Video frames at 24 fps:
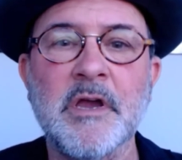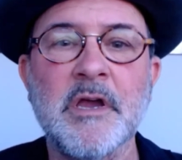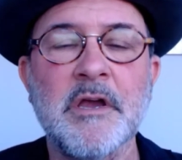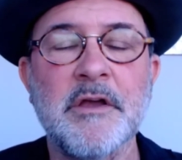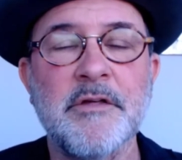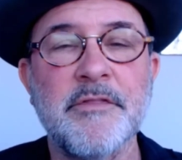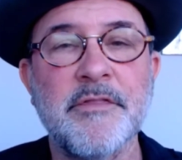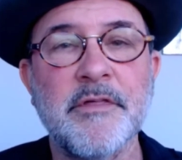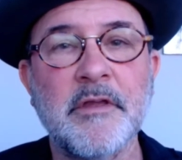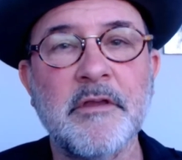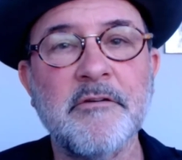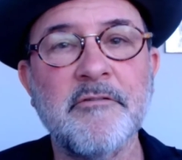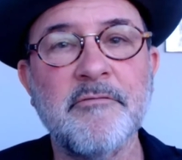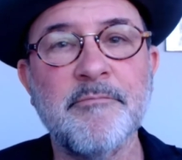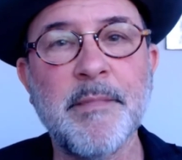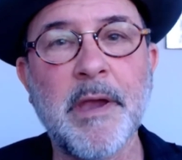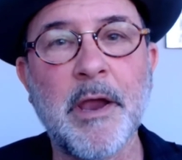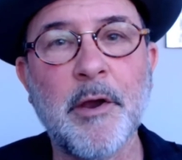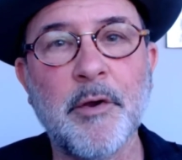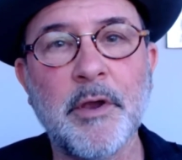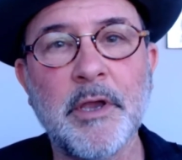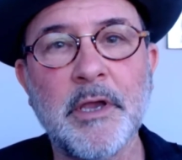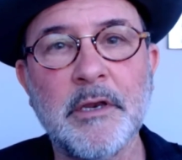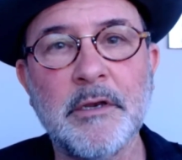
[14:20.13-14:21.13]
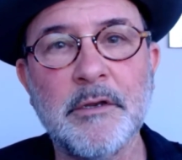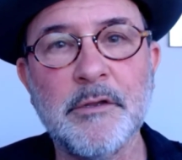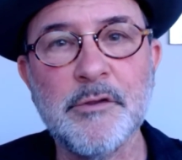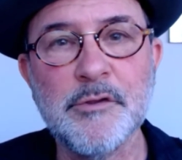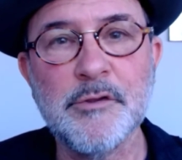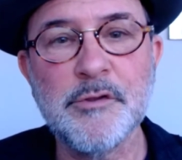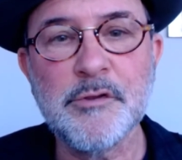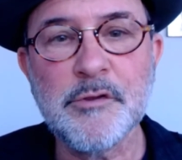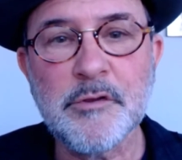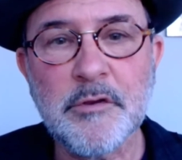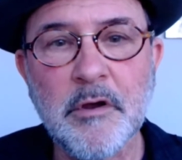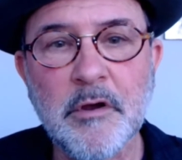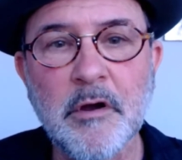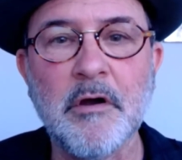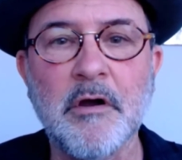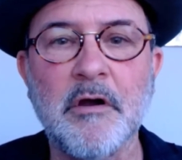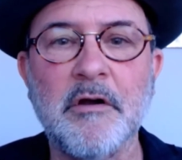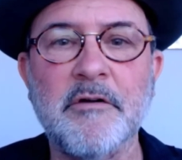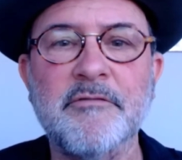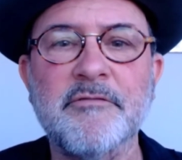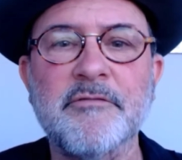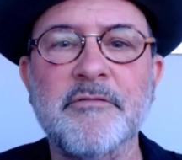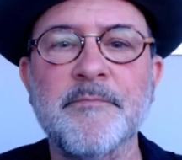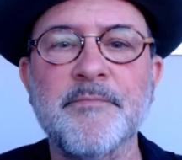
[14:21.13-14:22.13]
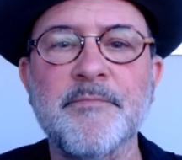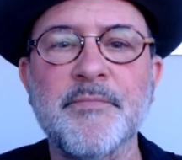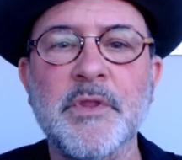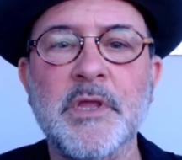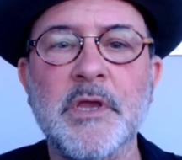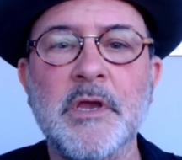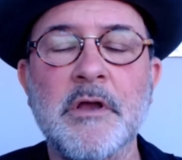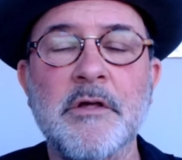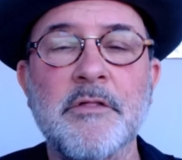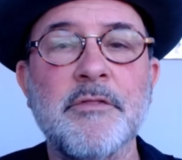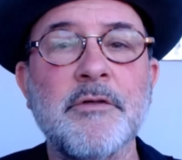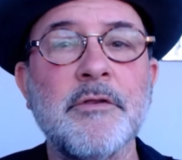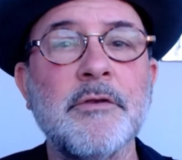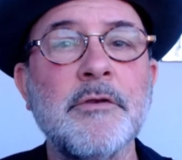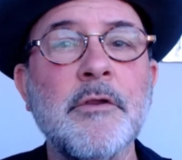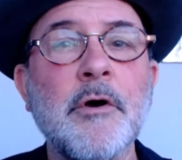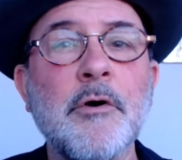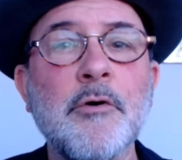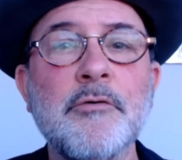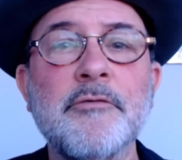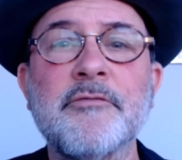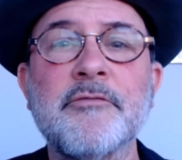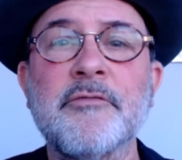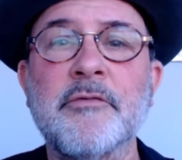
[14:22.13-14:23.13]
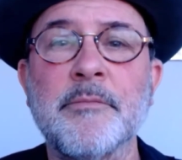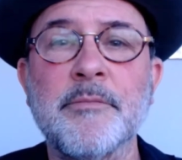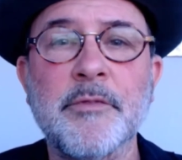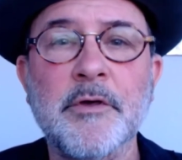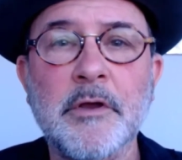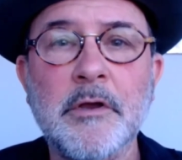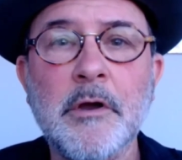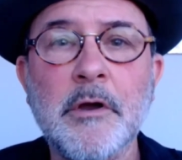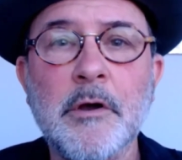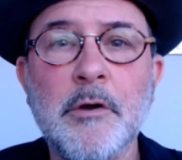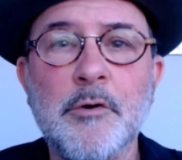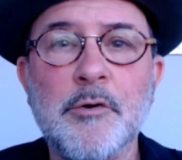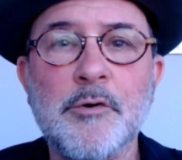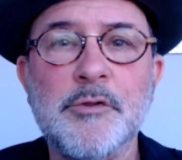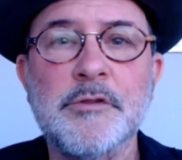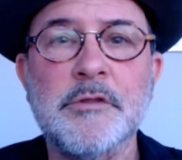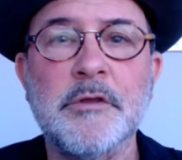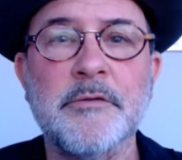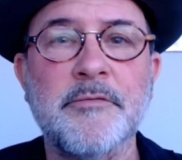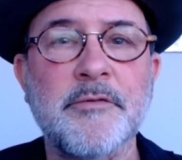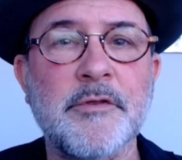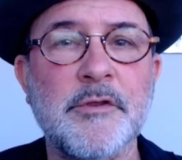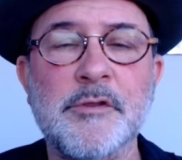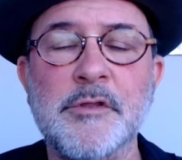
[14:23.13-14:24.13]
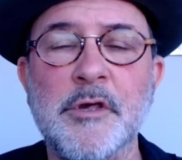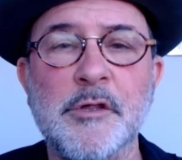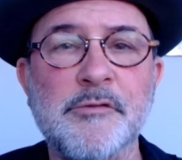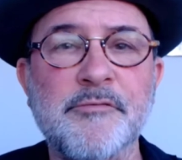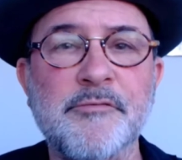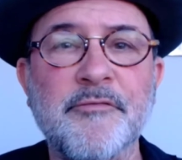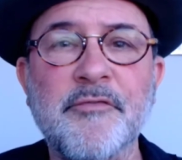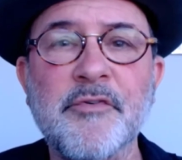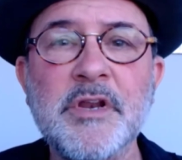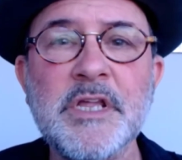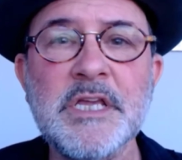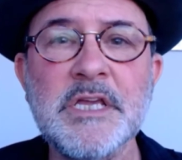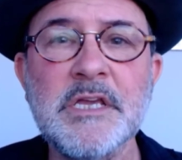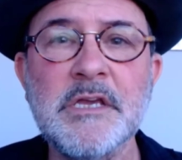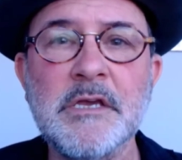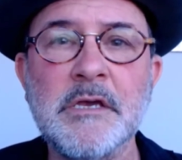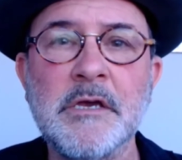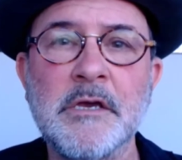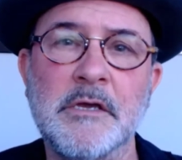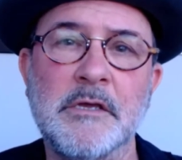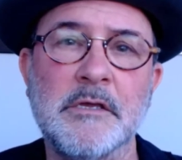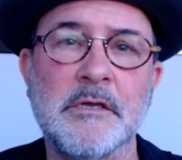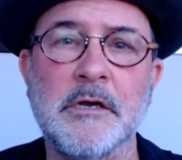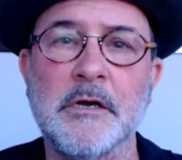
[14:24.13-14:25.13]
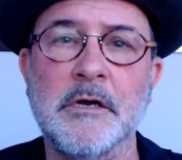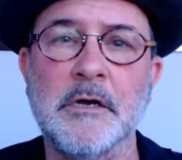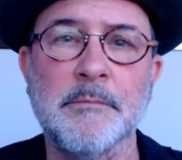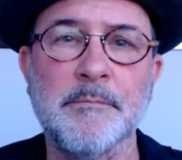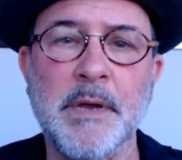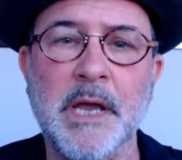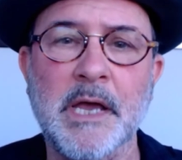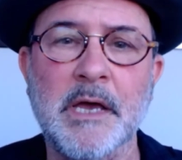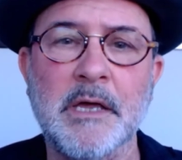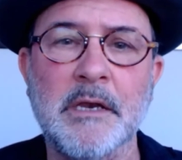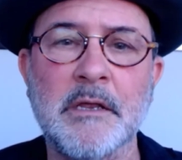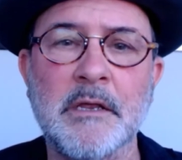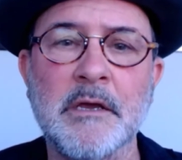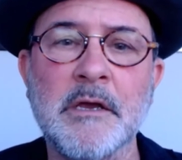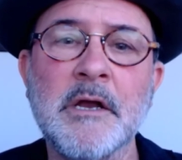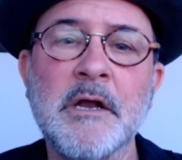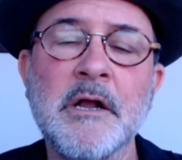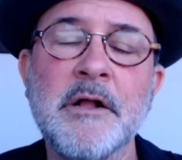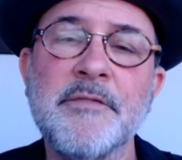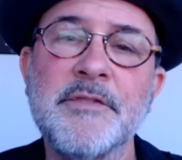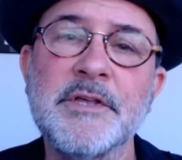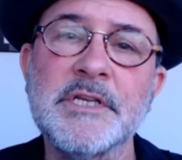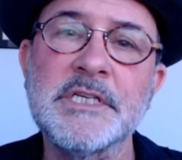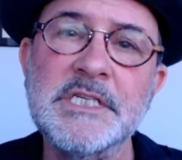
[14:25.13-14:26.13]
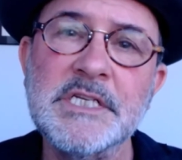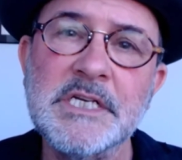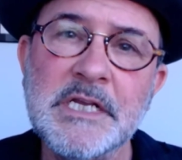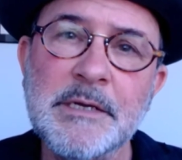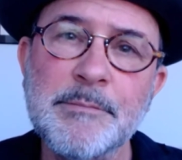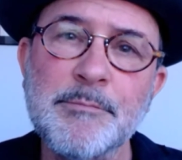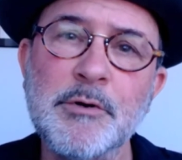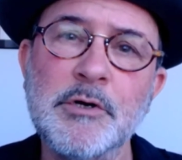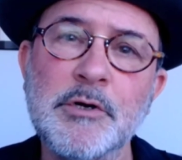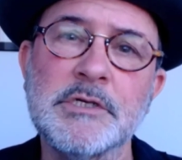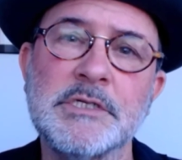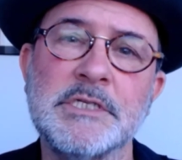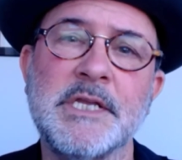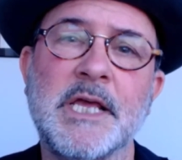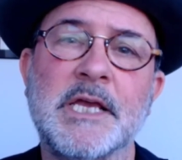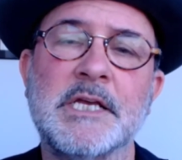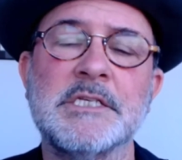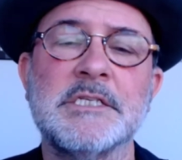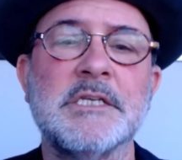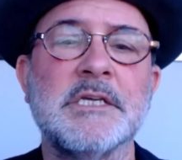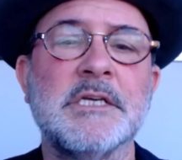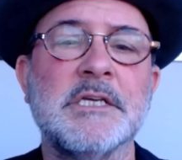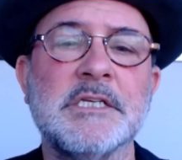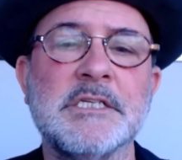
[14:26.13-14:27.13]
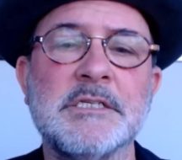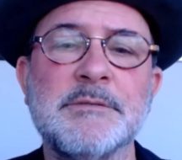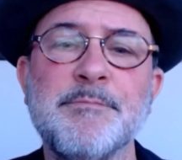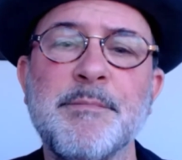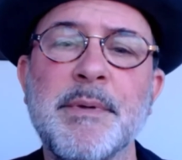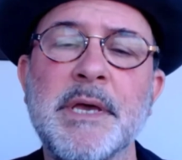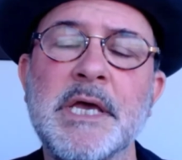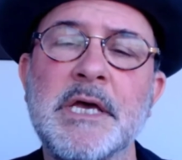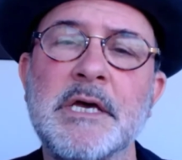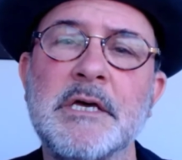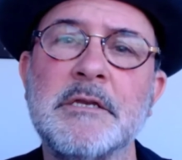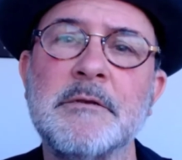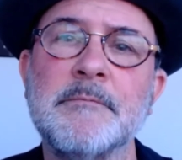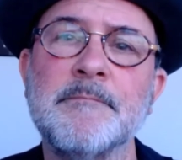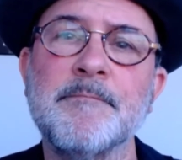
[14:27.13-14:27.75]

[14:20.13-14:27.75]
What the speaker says: Think of Marianne's scarf, the note from the ghost that says, "Flee, young man," the slippers next to his bed,